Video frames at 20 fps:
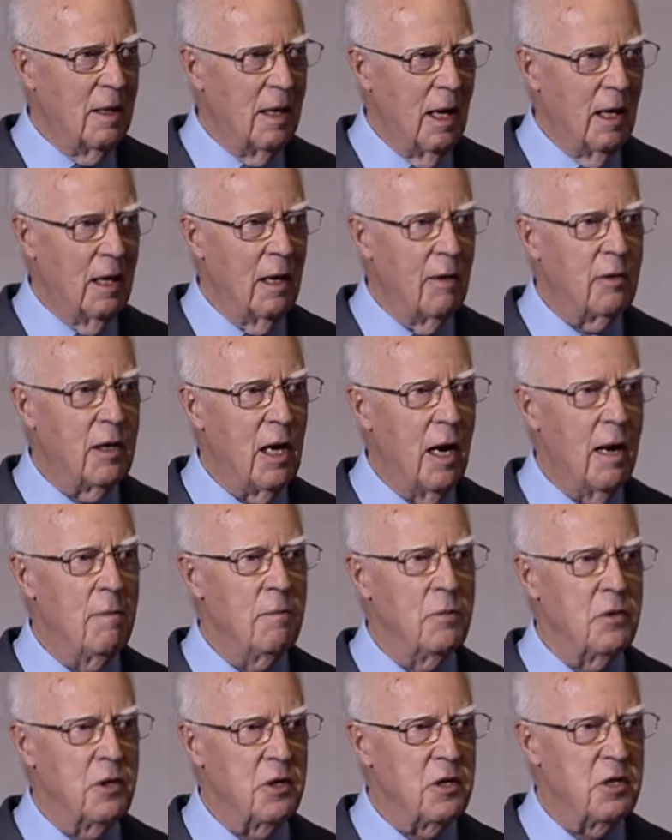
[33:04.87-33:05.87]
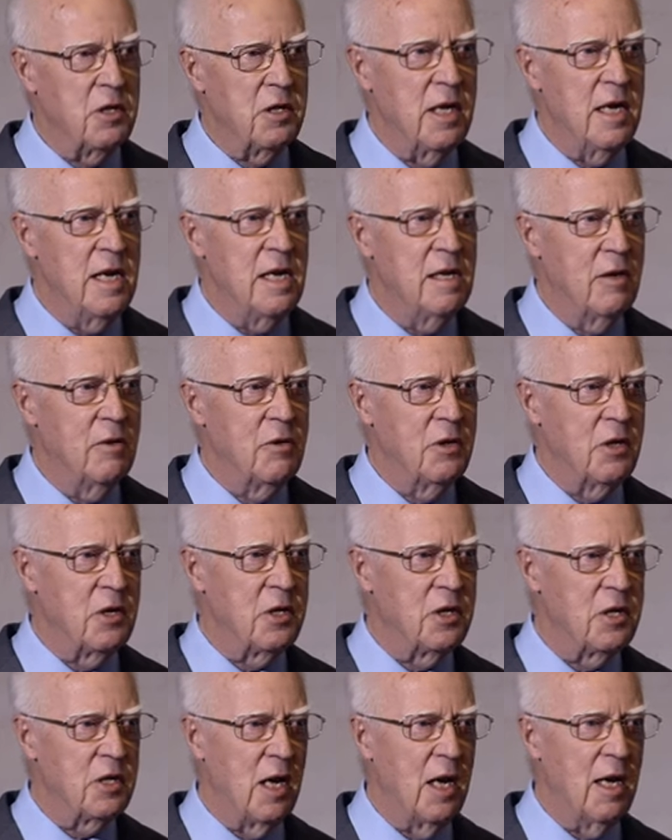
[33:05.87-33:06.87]
And I've come to seek and to
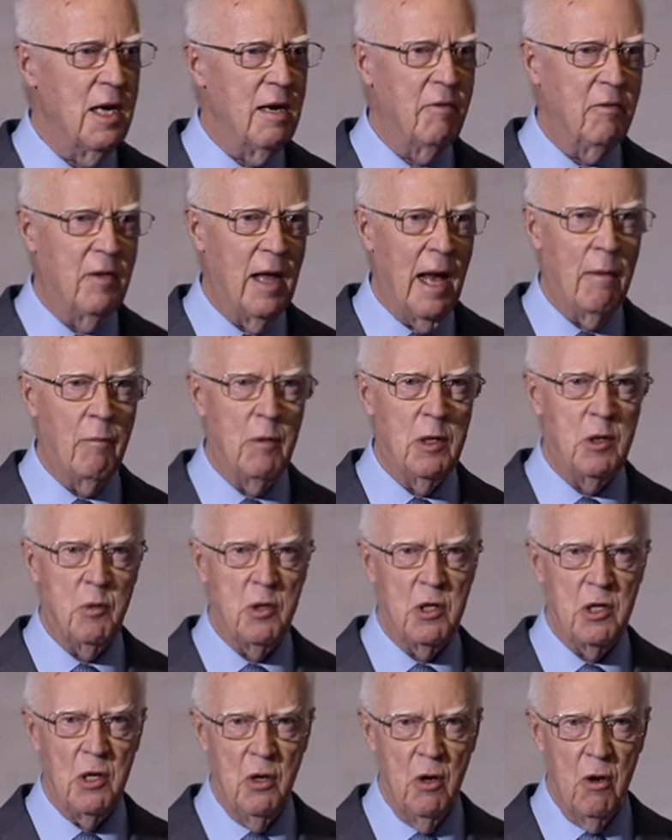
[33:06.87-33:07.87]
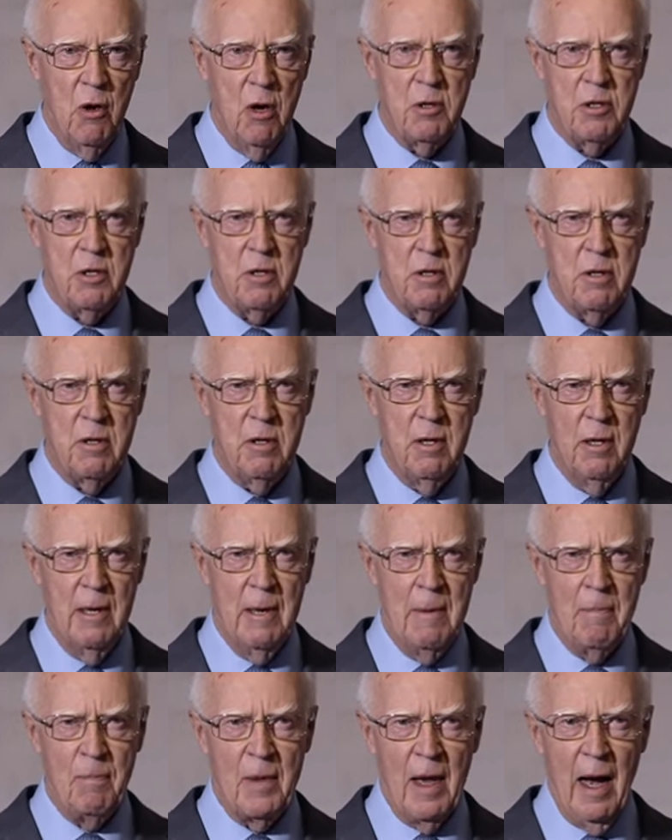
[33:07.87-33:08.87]
save that which was lost.
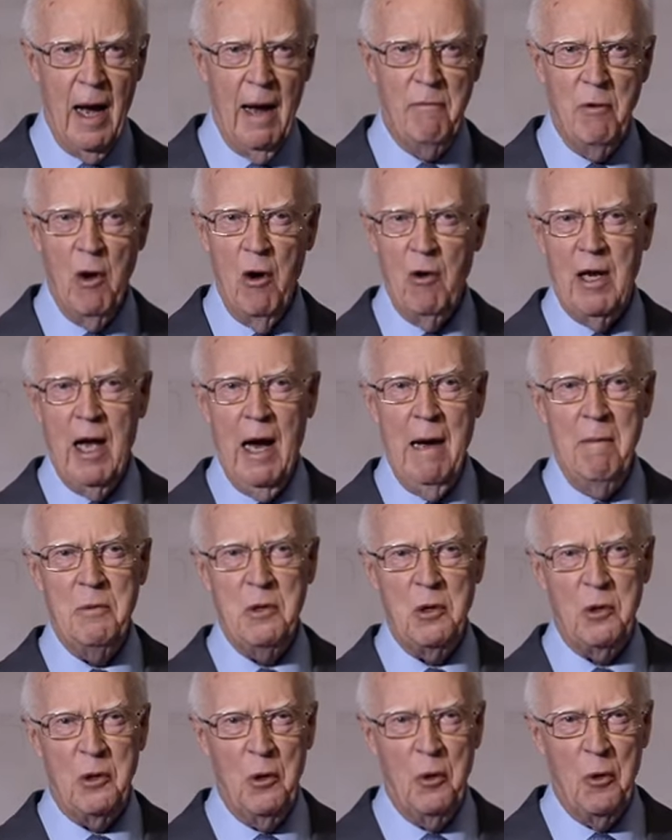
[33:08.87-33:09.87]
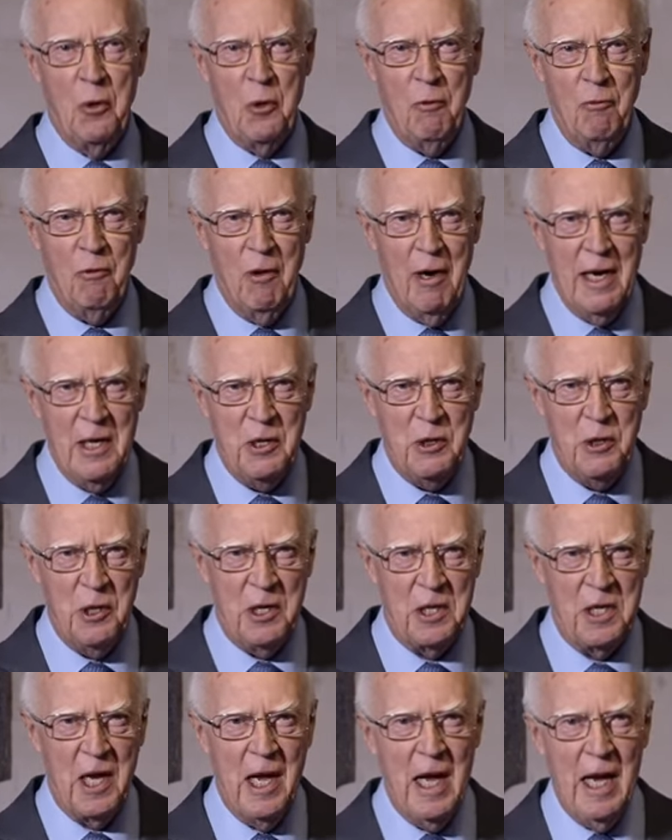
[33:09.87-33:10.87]
I've not come to call the
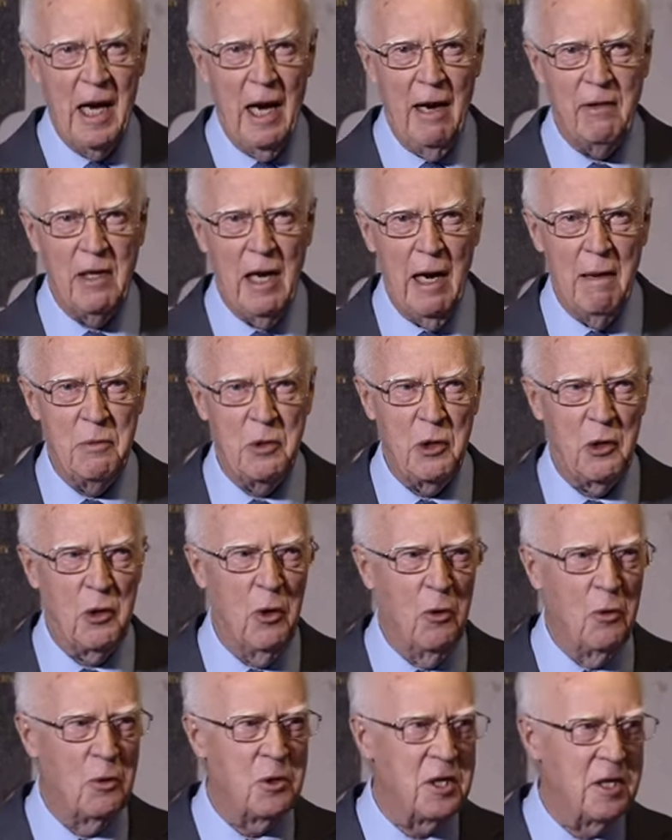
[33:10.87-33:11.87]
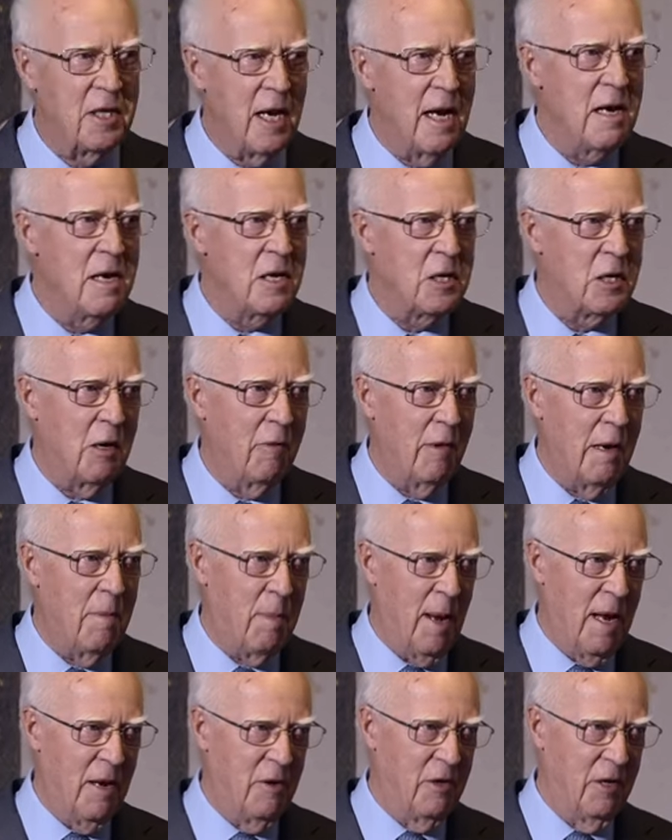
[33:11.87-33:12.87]
righteous. I've come to call sinners to
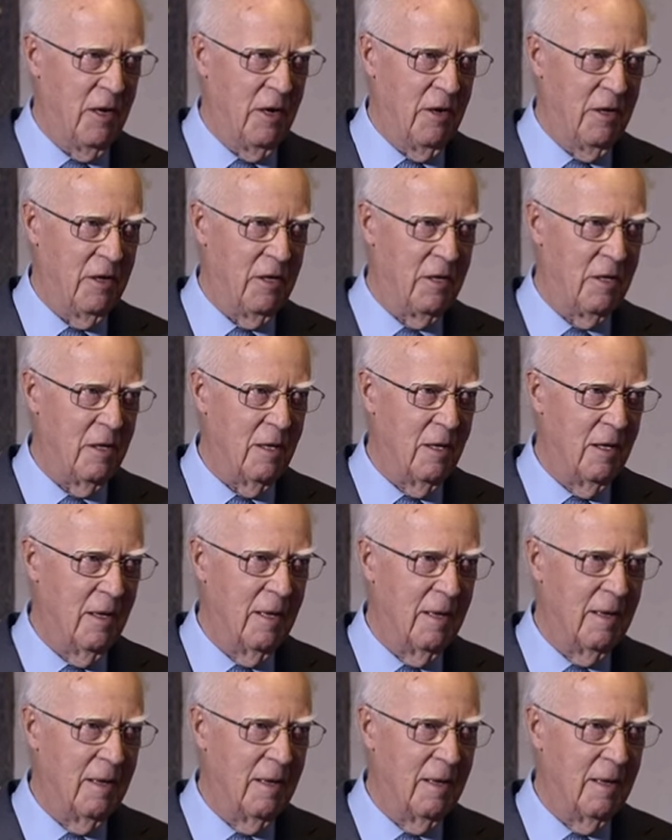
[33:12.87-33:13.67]
repentance.